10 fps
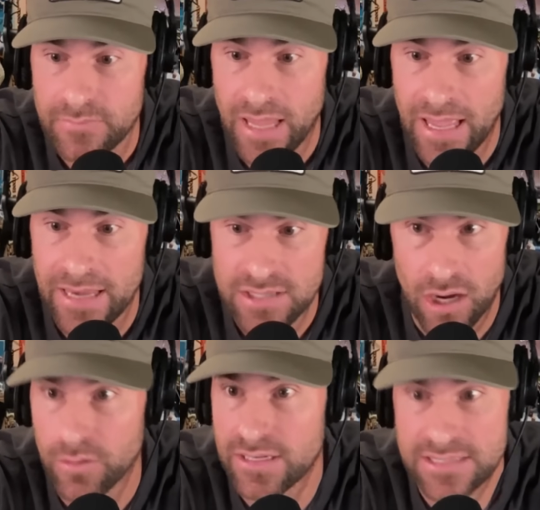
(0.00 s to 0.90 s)
and it's
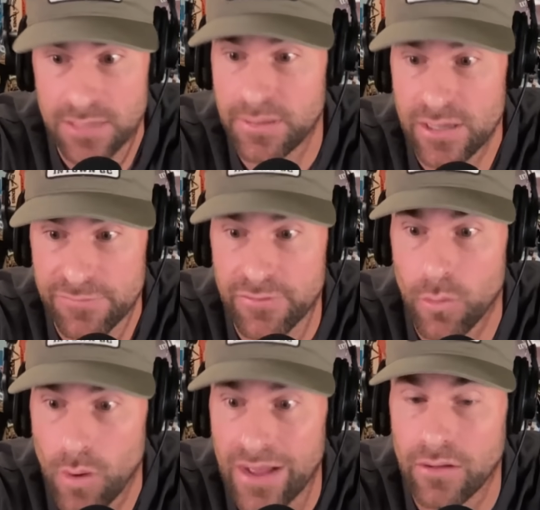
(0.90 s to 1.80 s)
going to be there for
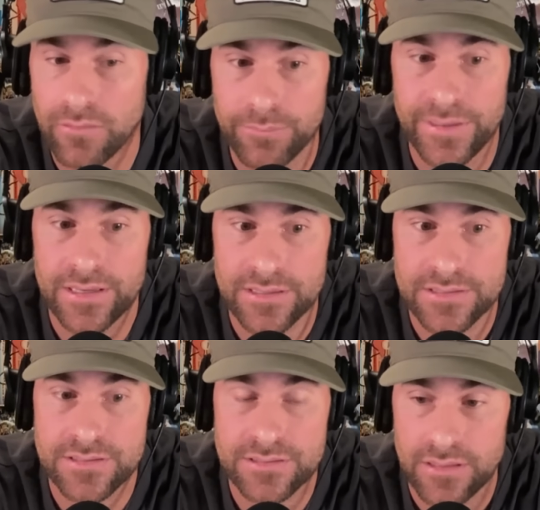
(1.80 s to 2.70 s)
a while
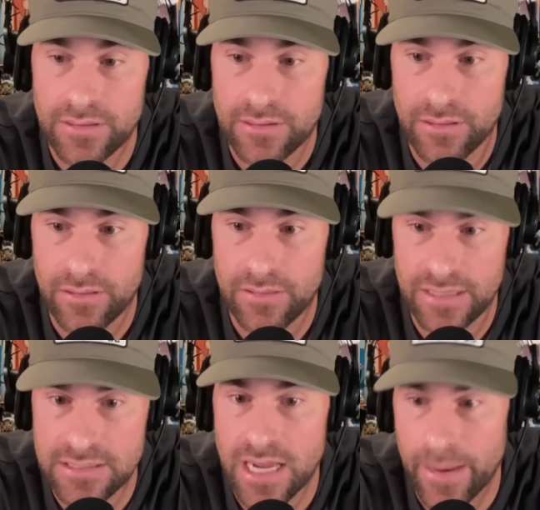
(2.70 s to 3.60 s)
because
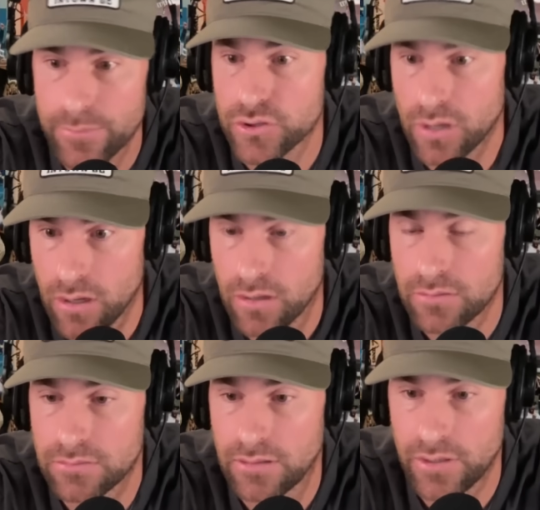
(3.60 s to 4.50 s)
the top draw
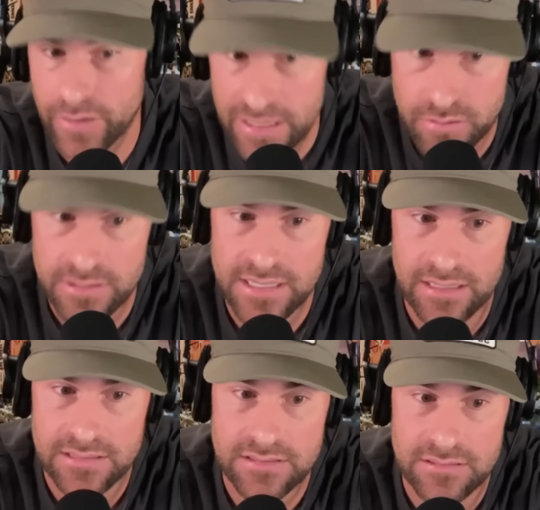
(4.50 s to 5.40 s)
in grass court
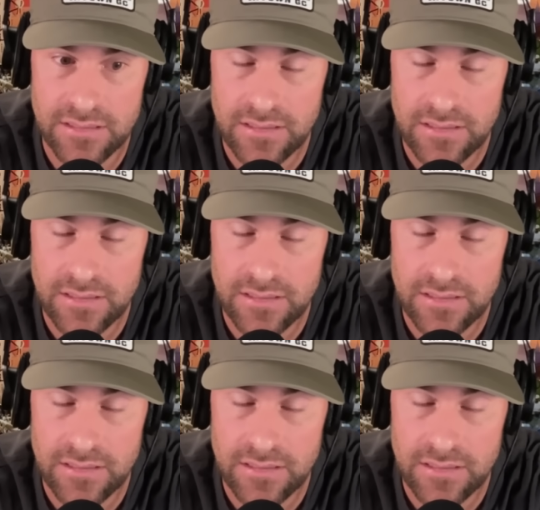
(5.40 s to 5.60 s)
tennis